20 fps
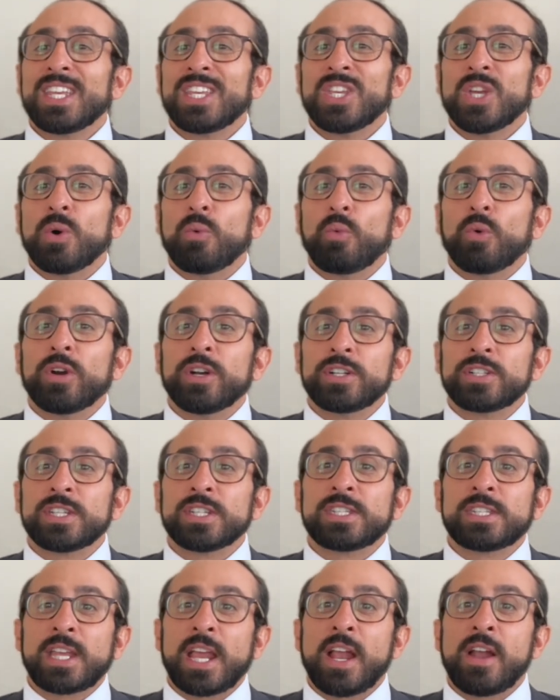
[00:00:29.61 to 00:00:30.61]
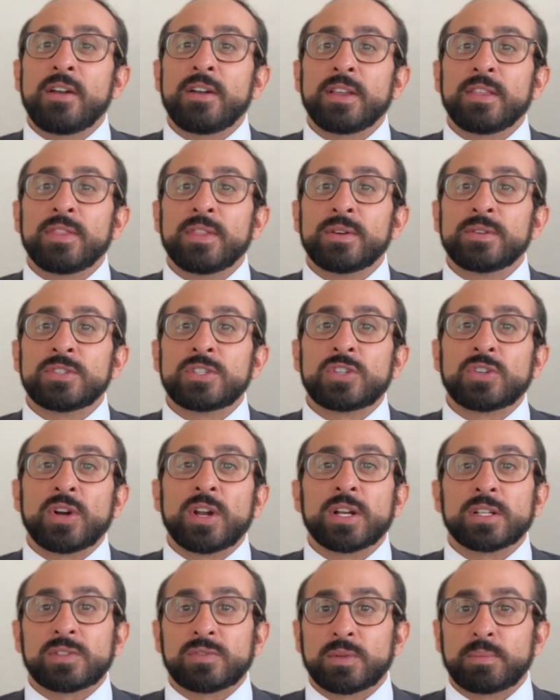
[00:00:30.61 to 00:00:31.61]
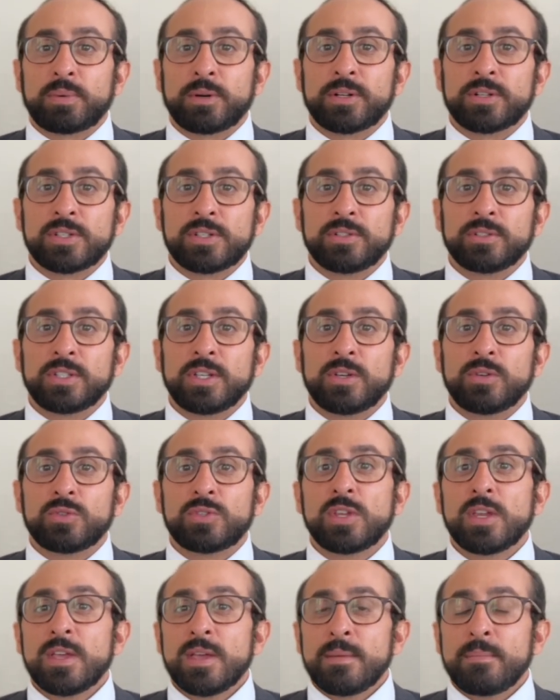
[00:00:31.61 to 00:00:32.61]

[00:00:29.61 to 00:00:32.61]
you weren't just carrying those drugs for personal use,